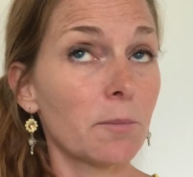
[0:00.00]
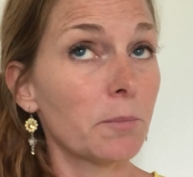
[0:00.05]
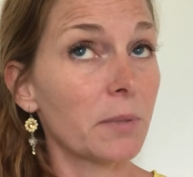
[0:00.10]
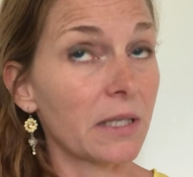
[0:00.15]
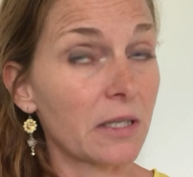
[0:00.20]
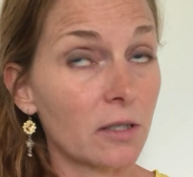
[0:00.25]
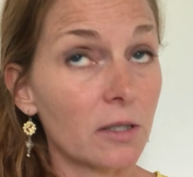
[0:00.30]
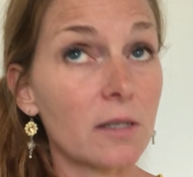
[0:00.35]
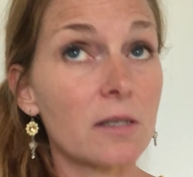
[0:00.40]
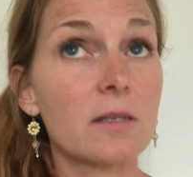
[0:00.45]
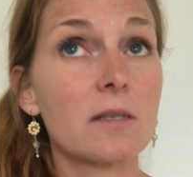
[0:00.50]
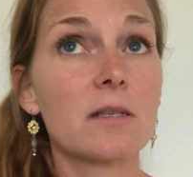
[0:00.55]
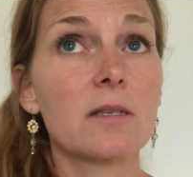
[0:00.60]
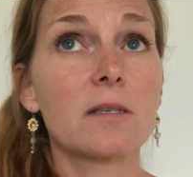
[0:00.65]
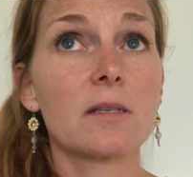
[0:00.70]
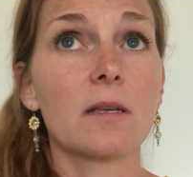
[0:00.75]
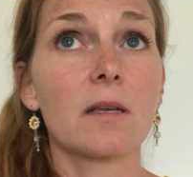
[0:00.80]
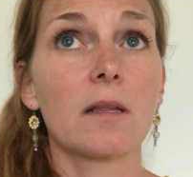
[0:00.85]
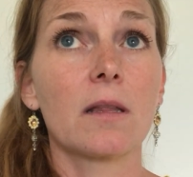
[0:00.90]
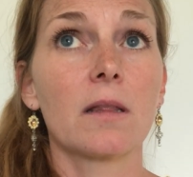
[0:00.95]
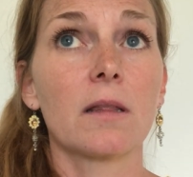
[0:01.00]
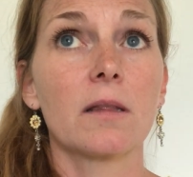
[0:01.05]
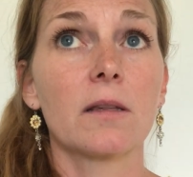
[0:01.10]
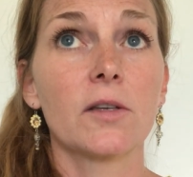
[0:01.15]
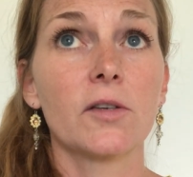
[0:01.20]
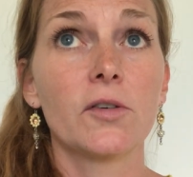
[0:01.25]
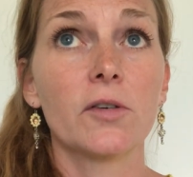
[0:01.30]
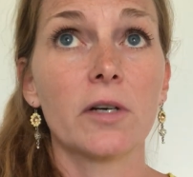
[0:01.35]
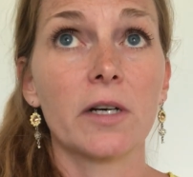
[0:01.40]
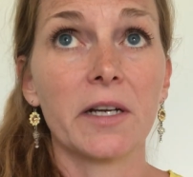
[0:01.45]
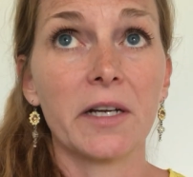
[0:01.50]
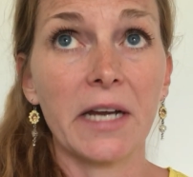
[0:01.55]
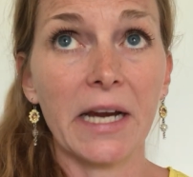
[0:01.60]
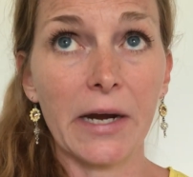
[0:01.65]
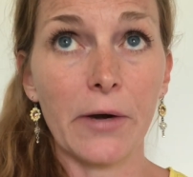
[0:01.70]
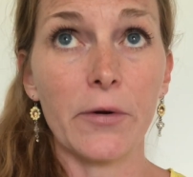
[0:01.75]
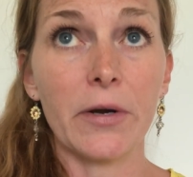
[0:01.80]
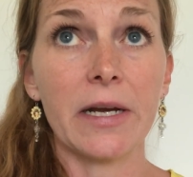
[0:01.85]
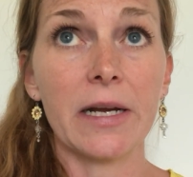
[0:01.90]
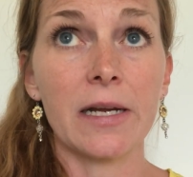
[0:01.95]
because you're
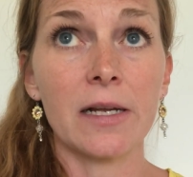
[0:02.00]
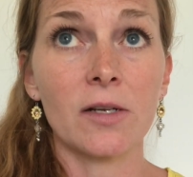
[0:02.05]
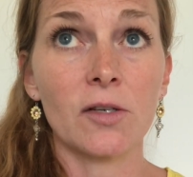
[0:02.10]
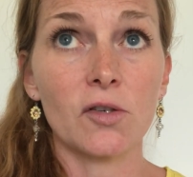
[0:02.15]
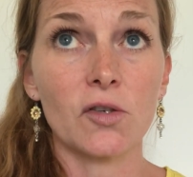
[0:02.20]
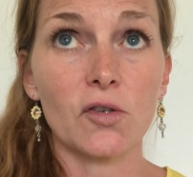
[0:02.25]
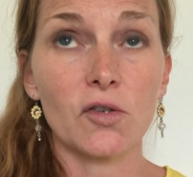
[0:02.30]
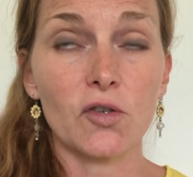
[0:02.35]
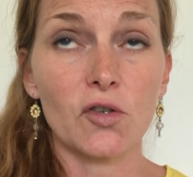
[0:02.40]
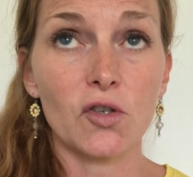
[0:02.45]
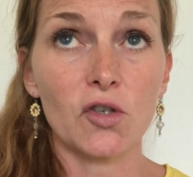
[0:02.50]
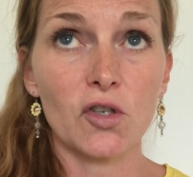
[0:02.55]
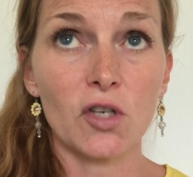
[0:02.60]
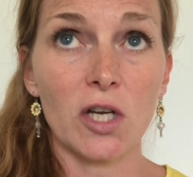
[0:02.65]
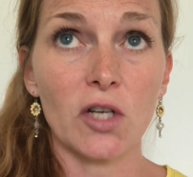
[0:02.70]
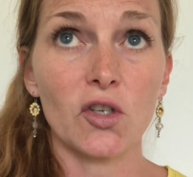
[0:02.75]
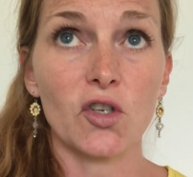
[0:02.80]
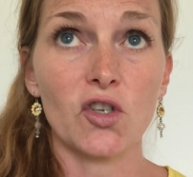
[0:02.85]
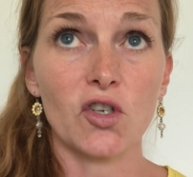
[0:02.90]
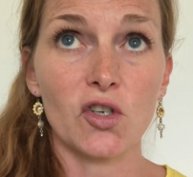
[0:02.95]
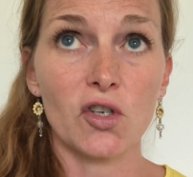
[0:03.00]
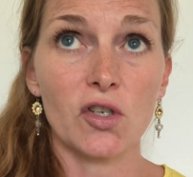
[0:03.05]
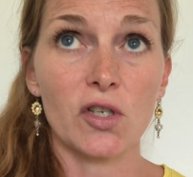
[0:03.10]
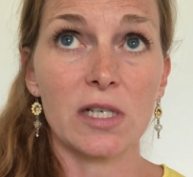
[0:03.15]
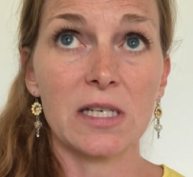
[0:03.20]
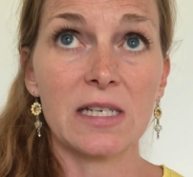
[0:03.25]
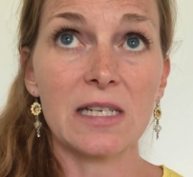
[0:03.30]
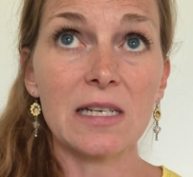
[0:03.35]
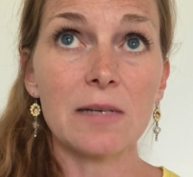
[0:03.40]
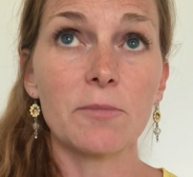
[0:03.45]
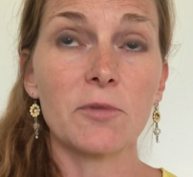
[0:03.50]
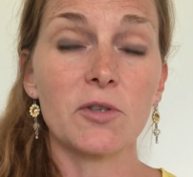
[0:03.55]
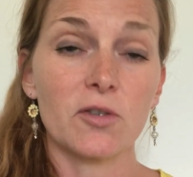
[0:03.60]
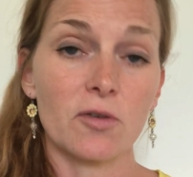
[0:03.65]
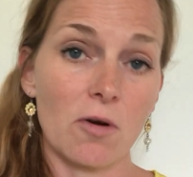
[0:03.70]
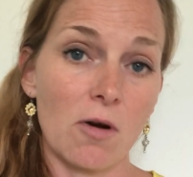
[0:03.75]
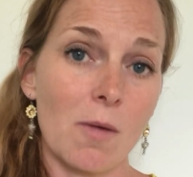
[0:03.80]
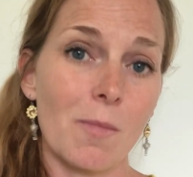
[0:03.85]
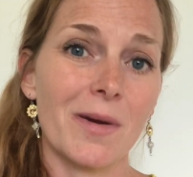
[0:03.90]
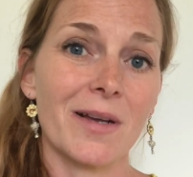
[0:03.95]
carrying such deep
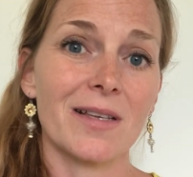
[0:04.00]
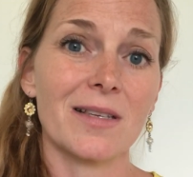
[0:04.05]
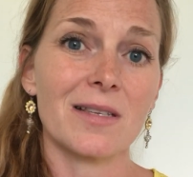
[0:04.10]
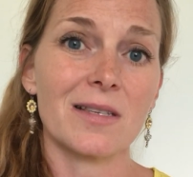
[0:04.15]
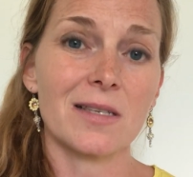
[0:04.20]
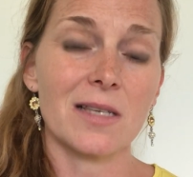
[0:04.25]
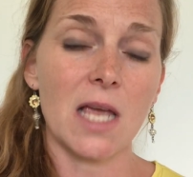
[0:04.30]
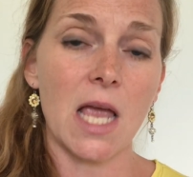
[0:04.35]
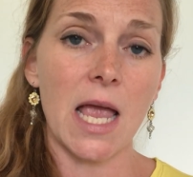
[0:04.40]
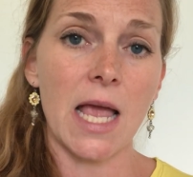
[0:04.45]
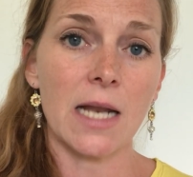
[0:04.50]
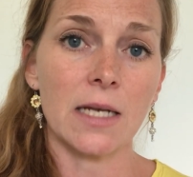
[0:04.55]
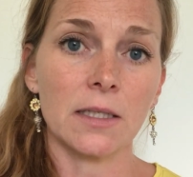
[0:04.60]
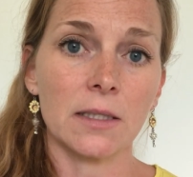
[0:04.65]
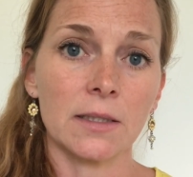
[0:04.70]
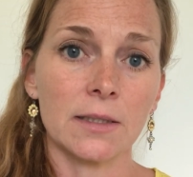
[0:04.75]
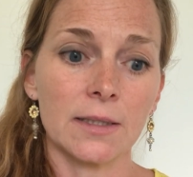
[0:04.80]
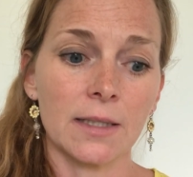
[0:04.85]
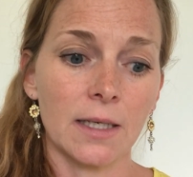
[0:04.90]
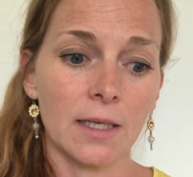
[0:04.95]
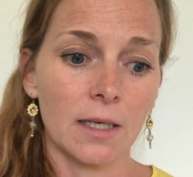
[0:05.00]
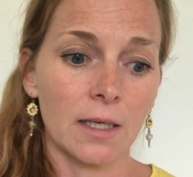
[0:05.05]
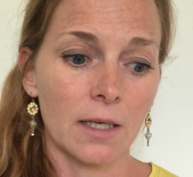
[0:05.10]
traumas and